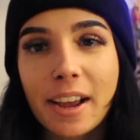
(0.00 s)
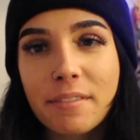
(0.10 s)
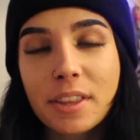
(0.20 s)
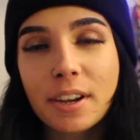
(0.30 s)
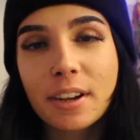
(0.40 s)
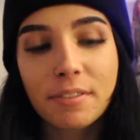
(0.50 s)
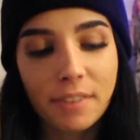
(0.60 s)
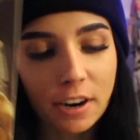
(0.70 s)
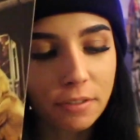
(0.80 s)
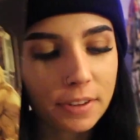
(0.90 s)
I have the
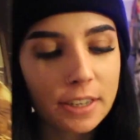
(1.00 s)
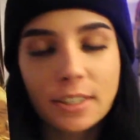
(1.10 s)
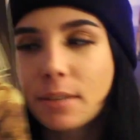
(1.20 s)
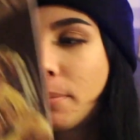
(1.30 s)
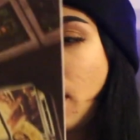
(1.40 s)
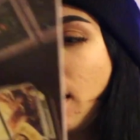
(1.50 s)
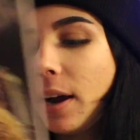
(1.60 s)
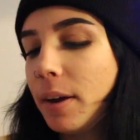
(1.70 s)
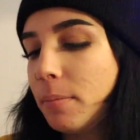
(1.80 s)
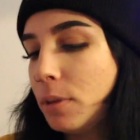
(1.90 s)
Fatal Feast
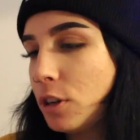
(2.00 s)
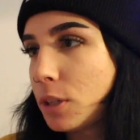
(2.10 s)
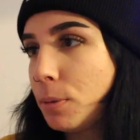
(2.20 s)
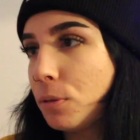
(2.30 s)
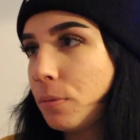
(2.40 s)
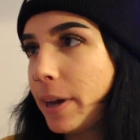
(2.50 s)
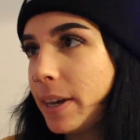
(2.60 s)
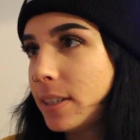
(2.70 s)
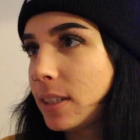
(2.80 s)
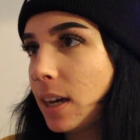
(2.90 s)
by Municipal
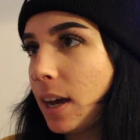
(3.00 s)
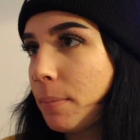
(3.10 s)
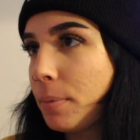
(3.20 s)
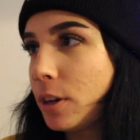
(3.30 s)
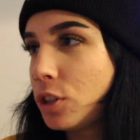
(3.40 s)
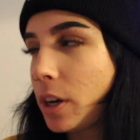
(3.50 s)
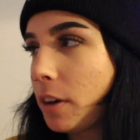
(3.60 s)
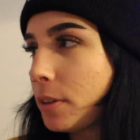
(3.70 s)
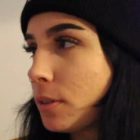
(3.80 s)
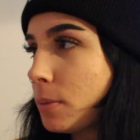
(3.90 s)
Waste. I'm pretty sure I
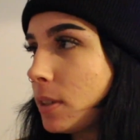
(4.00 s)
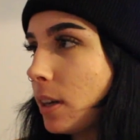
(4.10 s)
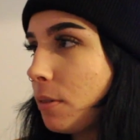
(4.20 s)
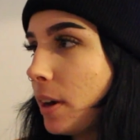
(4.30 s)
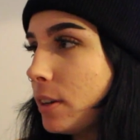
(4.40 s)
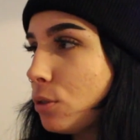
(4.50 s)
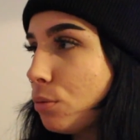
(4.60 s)
got this from Sunrise